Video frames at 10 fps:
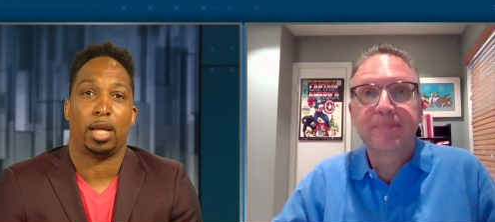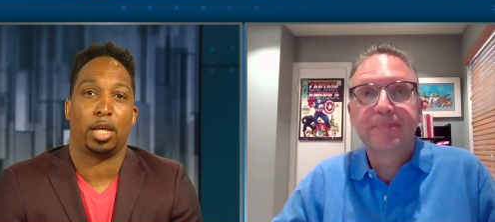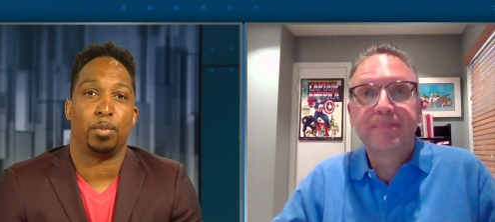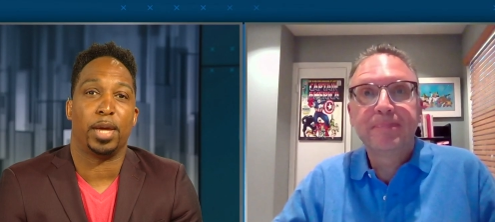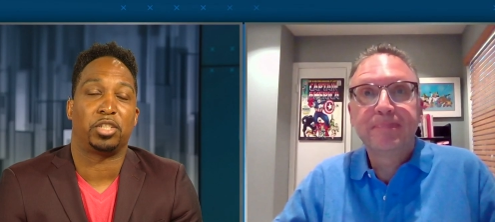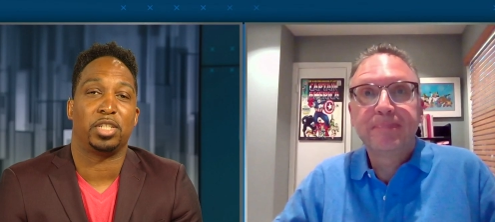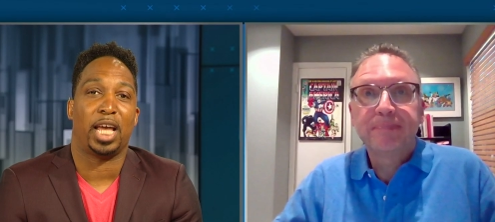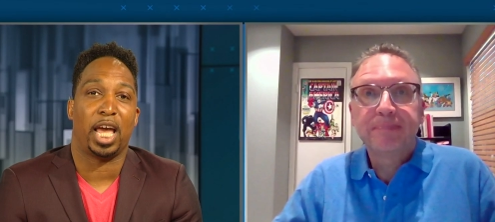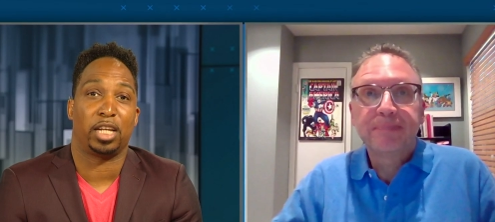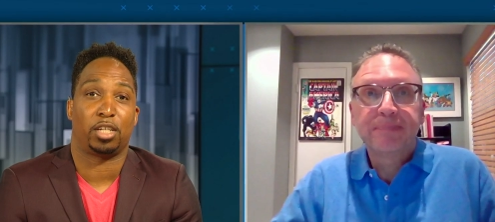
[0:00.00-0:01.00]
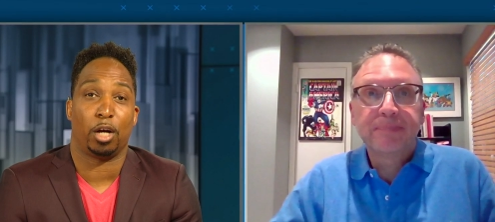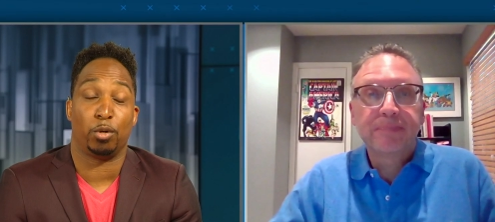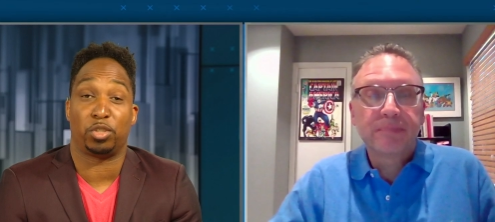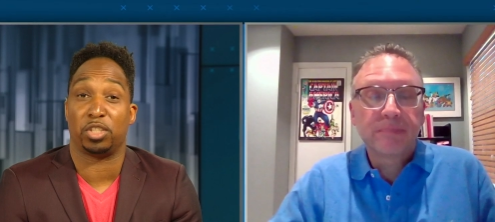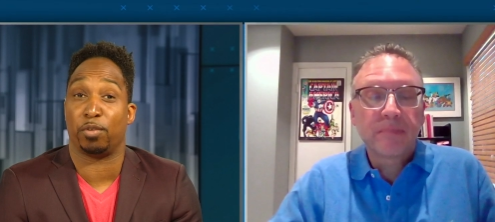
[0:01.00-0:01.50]
Speaker 1: Now, you mentioned the head
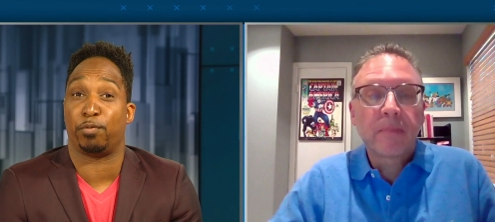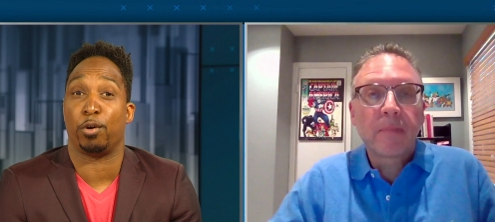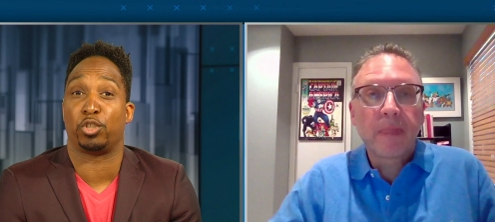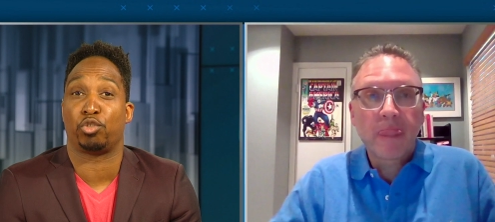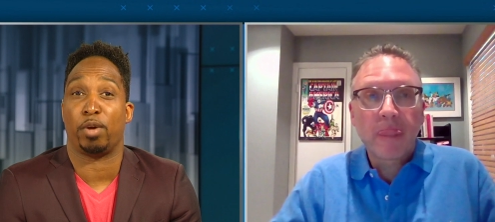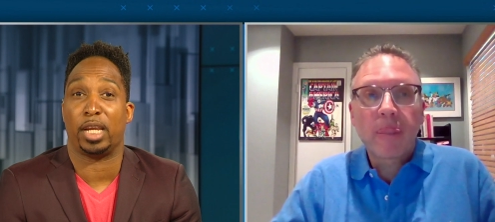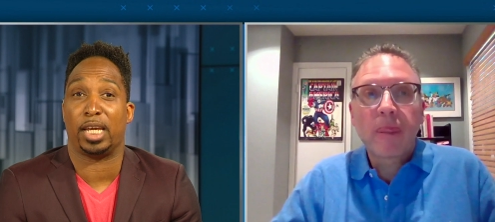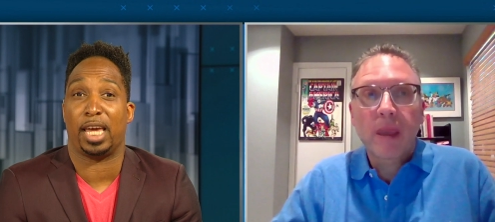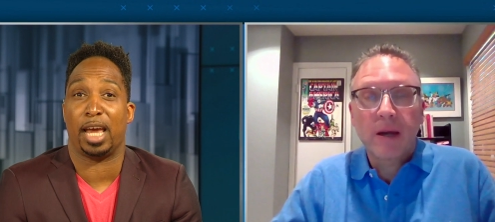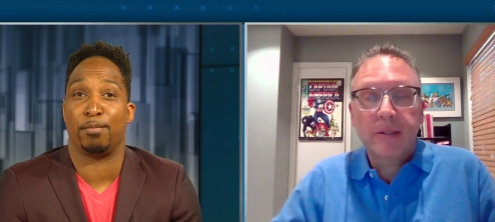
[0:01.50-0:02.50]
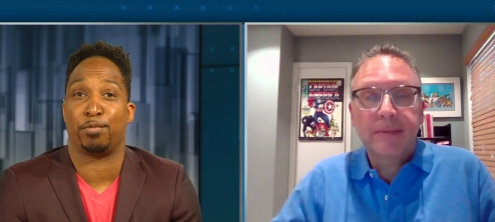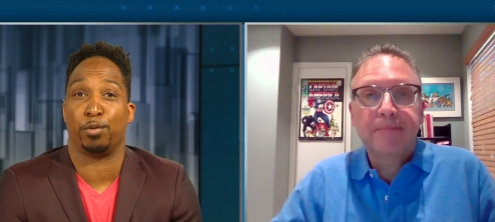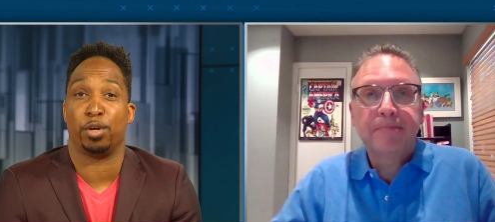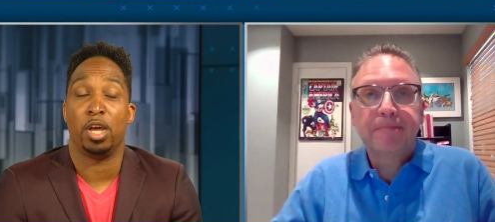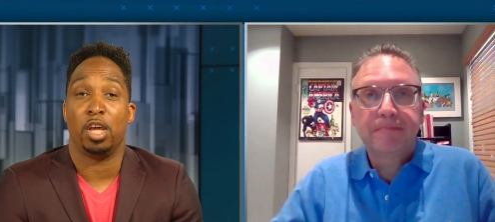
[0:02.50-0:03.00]
coach. It's the first training camp
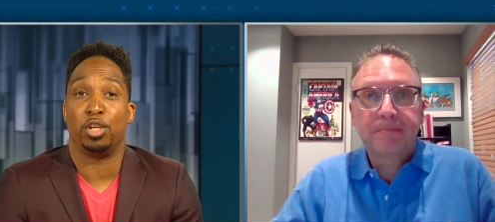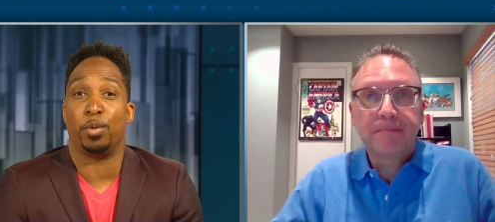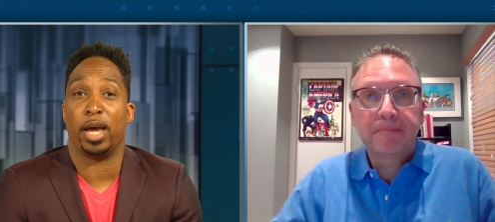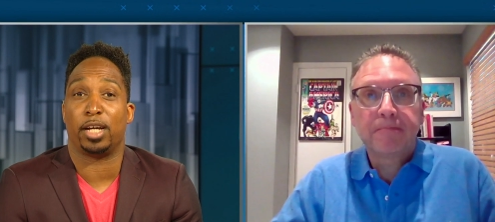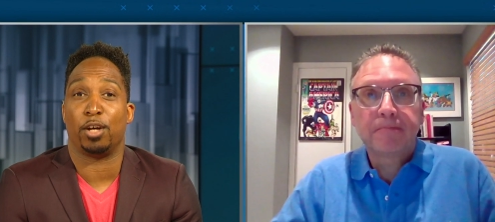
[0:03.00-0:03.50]
for new head